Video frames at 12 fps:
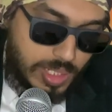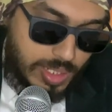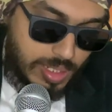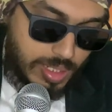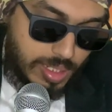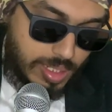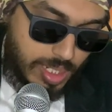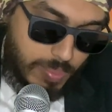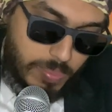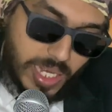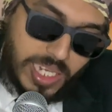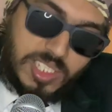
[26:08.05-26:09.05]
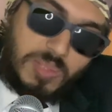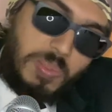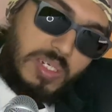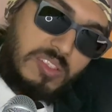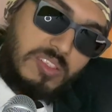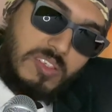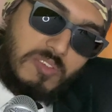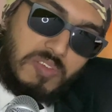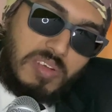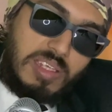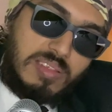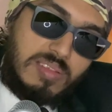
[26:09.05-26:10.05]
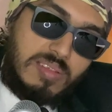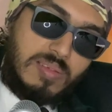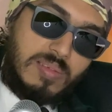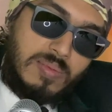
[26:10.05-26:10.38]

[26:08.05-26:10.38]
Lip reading: they come back and spit us in the face.